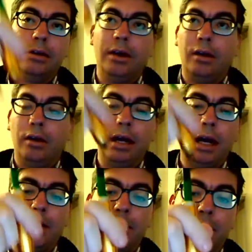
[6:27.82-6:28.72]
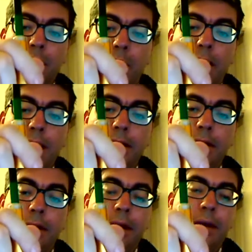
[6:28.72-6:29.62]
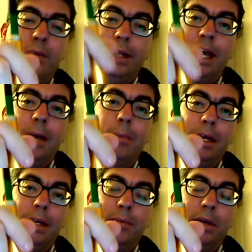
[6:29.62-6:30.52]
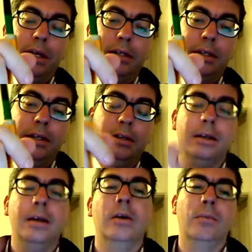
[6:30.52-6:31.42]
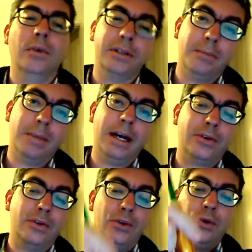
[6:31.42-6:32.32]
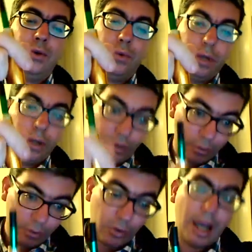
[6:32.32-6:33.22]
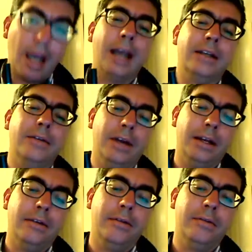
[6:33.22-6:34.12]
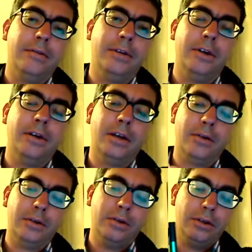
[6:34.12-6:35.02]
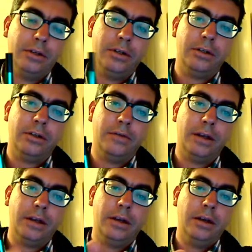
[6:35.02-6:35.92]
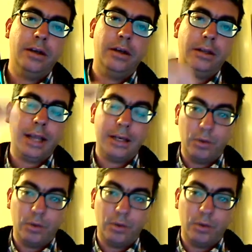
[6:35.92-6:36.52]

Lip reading: you know, under its own weight, without being depressed in. Whereas the Mark II, it'll activate. You know, like as soon as you sort of like, the